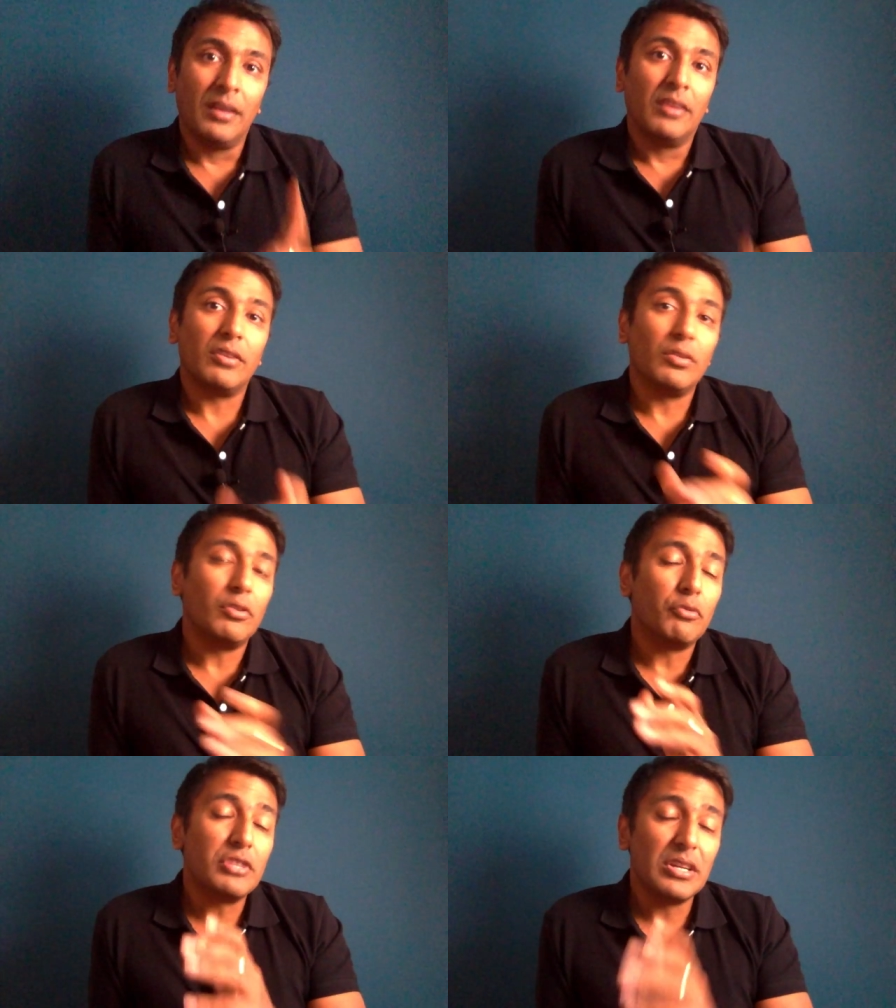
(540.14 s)
So the
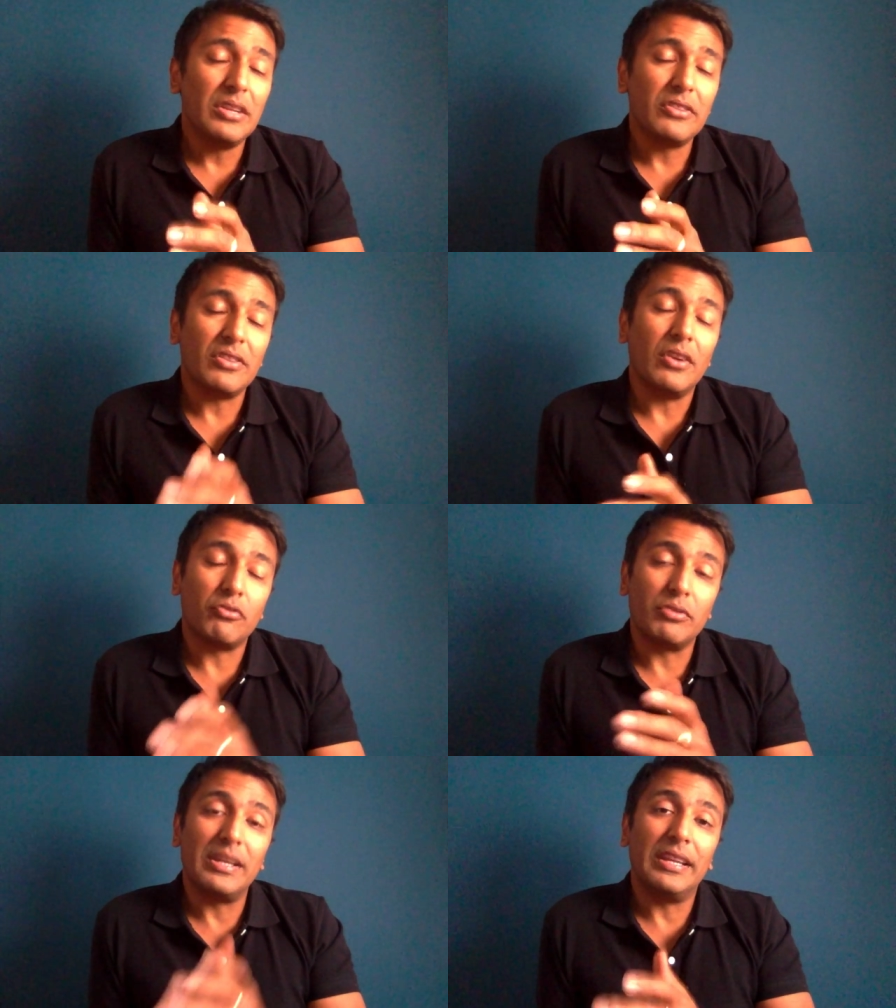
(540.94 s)
returns
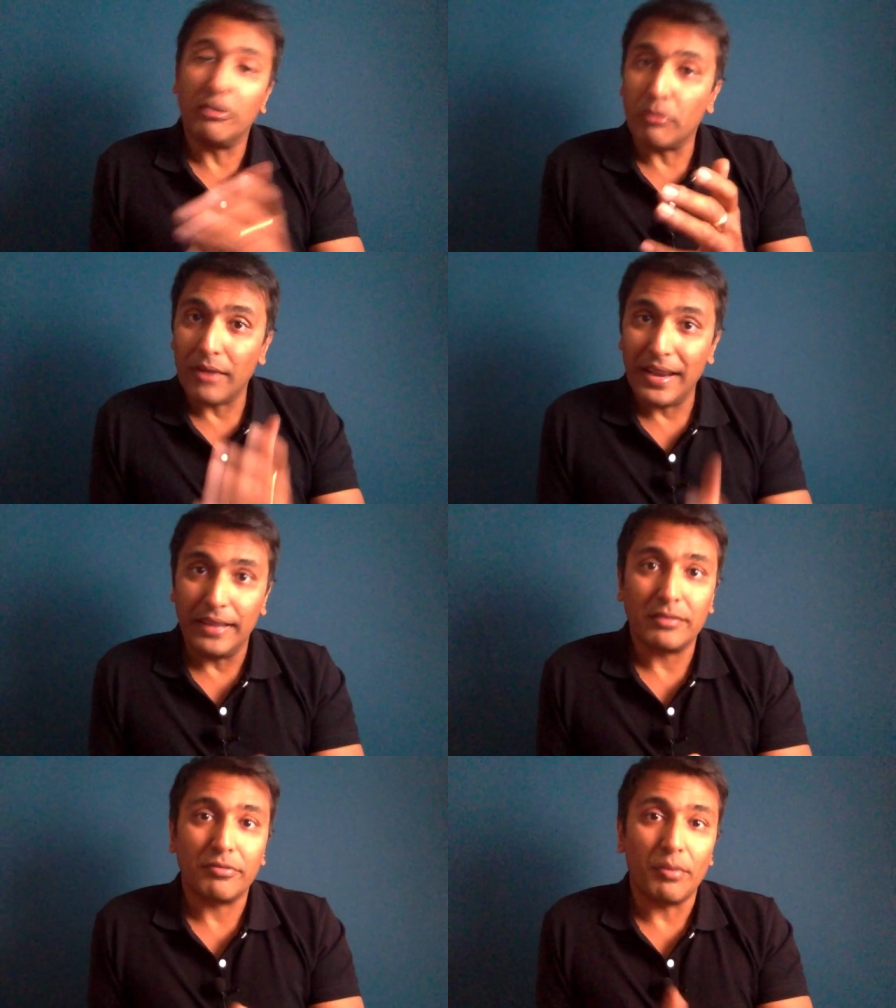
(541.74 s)
aren't really
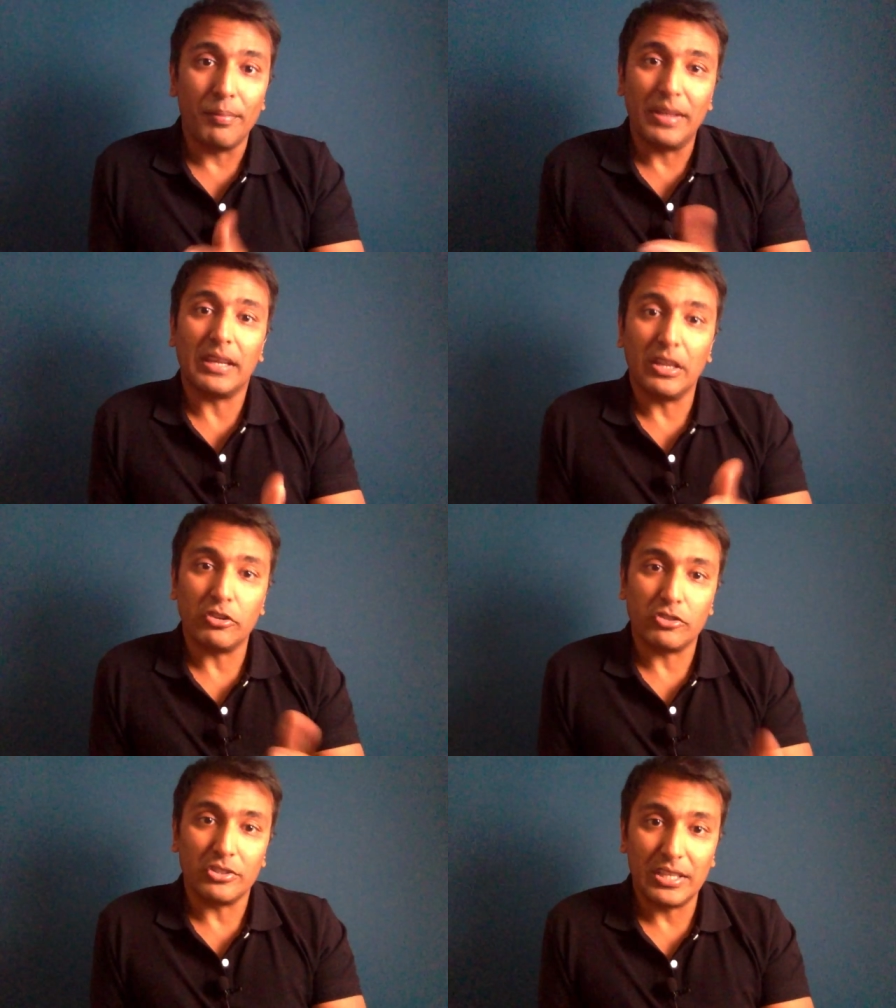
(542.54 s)
great from
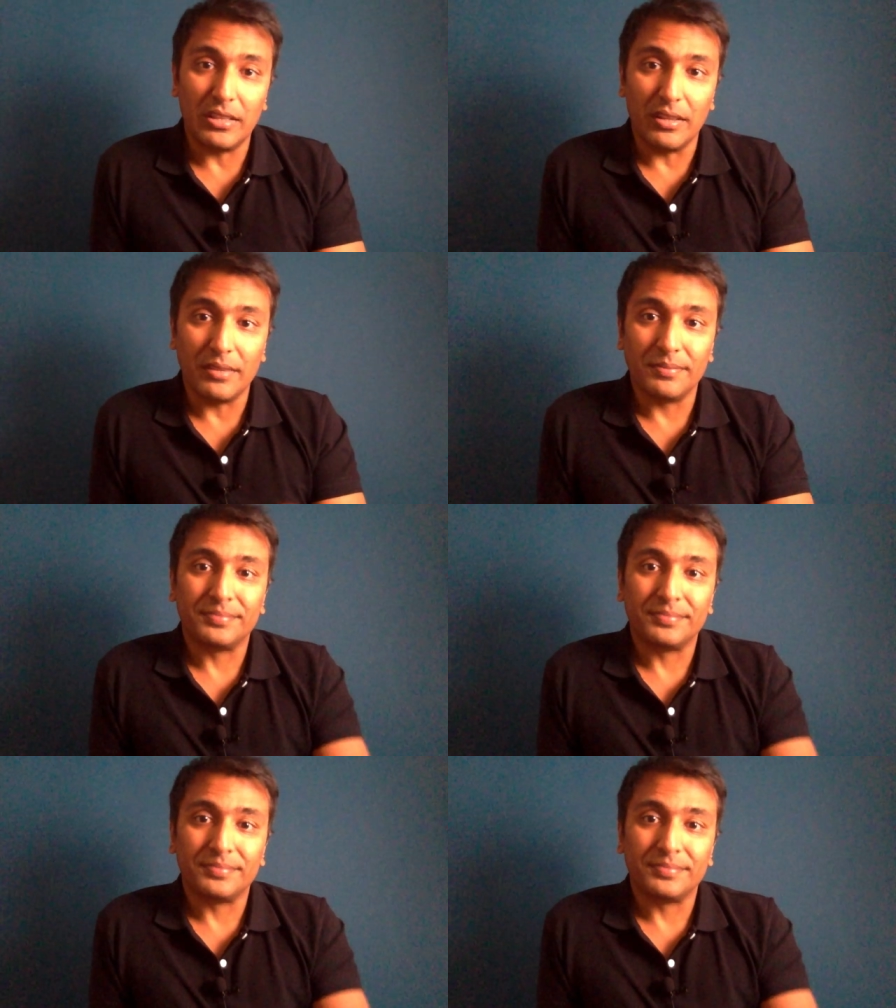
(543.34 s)
medications either.